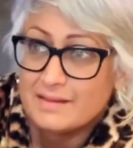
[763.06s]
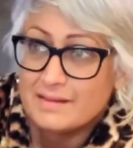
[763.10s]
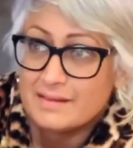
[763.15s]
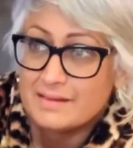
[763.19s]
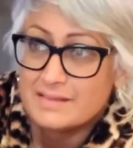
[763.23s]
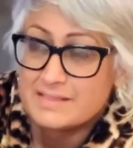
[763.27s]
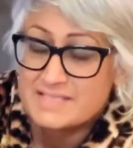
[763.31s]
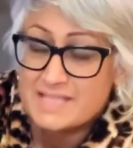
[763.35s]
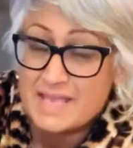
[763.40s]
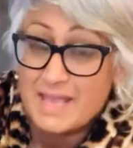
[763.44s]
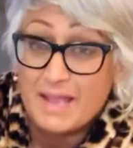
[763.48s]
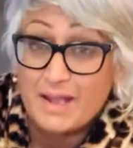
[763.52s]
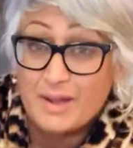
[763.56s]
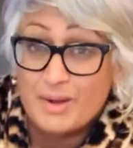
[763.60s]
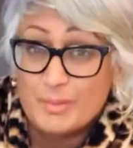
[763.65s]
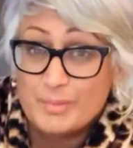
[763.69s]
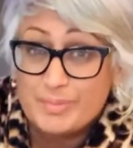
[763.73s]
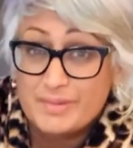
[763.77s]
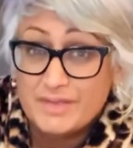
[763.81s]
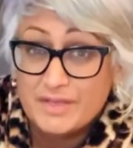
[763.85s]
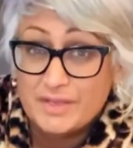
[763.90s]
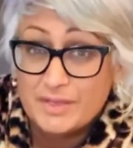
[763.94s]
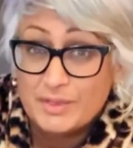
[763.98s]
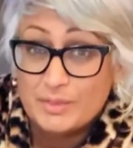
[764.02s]
to
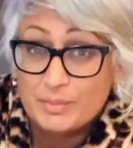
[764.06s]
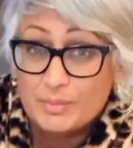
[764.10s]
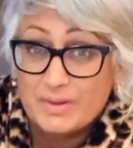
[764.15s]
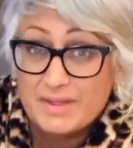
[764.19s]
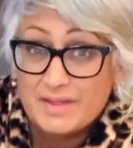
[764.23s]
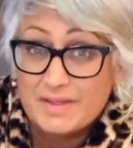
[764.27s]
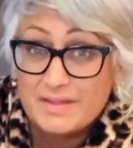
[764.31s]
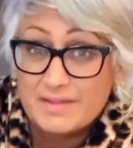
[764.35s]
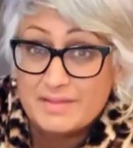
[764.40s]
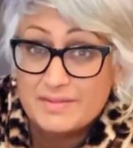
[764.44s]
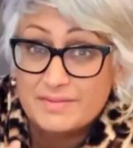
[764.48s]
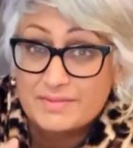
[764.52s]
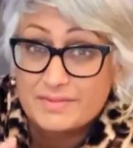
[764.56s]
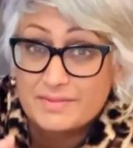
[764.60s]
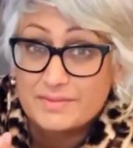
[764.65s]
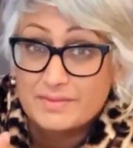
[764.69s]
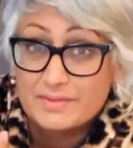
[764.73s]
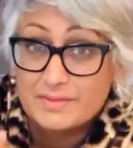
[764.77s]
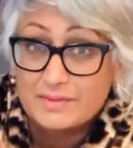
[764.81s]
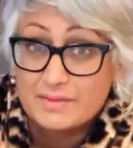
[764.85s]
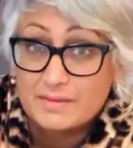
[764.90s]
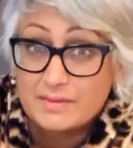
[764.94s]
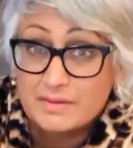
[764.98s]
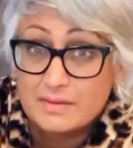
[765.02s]
help you with
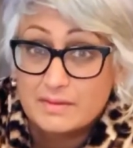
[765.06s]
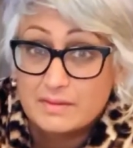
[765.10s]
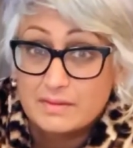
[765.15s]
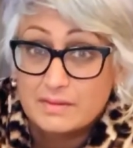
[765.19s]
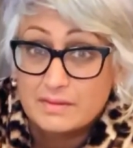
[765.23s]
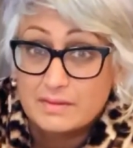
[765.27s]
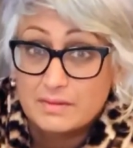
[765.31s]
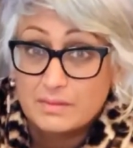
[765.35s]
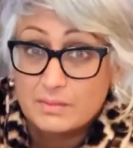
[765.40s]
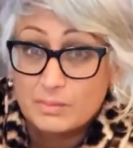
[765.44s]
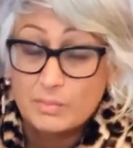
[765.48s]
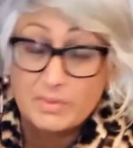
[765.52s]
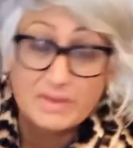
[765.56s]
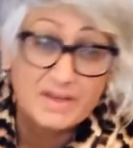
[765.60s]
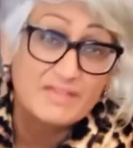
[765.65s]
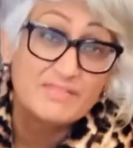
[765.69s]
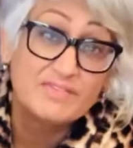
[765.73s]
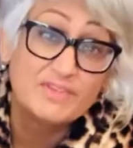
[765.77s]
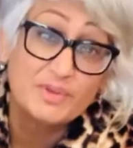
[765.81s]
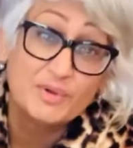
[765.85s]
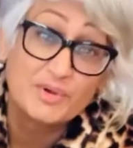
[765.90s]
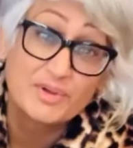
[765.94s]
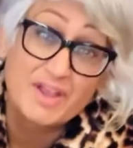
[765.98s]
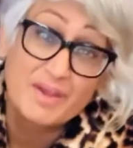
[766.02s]
whatever
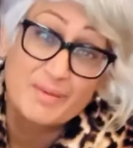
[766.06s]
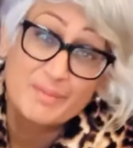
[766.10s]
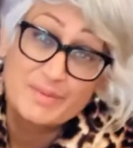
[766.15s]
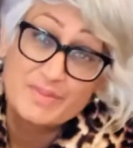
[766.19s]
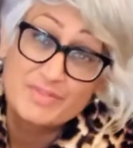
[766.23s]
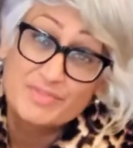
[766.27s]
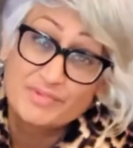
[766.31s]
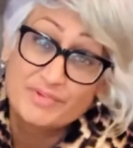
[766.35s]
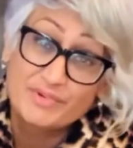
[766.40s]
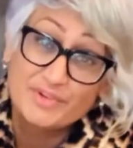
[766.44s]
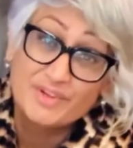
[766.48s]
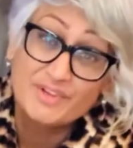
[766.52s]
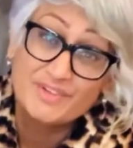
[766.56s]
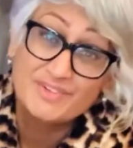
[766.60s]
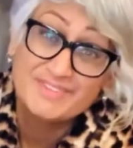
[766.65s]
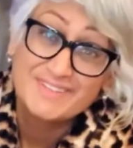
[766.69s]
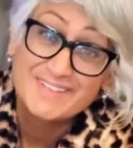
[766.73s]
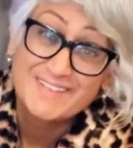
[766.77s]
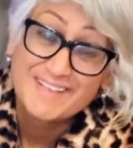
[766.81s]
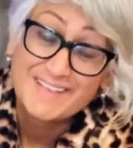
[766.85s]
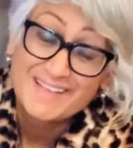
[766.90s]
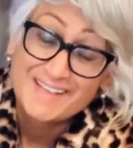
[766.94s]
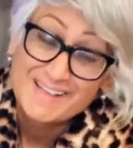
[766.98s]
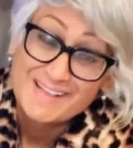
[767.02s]
you're going through,
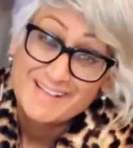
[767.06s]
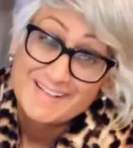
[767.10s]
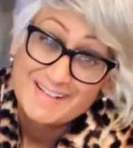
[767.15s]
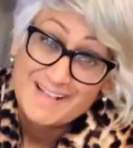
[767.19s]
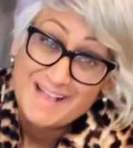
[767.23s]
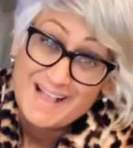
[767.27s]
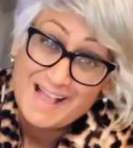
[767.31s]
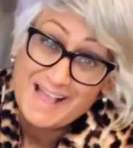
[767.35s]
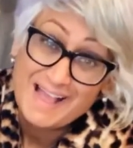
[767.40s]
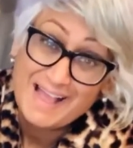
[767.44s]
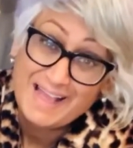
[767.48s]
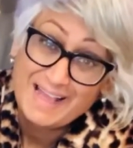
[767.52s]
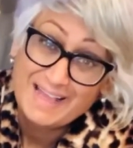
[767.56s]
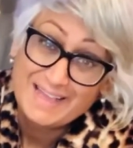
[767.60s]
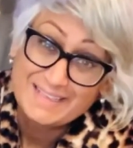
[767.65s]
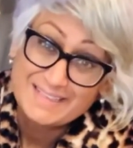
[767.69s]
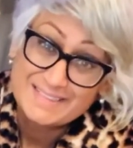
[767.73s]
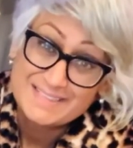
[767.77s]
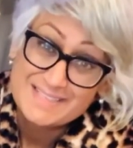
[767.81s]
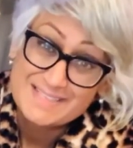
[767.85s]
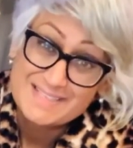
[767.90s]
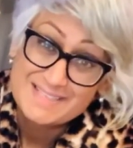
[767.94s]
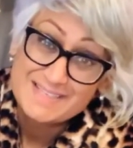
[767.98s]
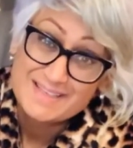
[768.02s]

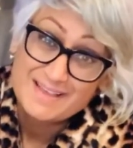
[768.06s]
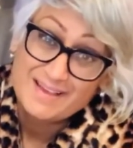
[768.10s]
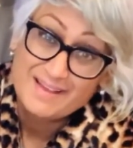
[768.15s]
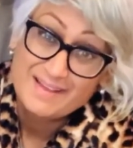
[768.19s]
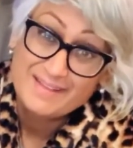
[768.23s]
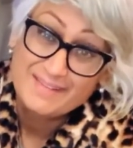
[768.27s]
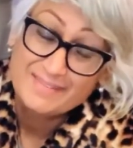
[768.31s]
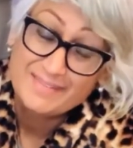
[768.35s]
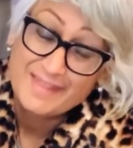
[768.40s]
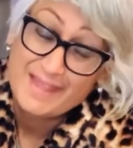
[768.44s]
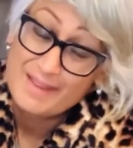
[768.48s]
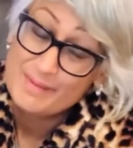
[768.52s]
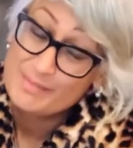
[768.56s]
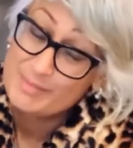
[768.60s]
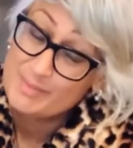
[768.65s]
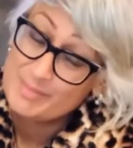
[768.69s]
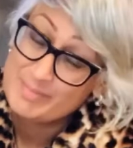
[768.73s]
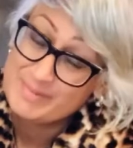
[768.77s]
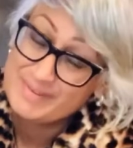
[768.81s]
and they will be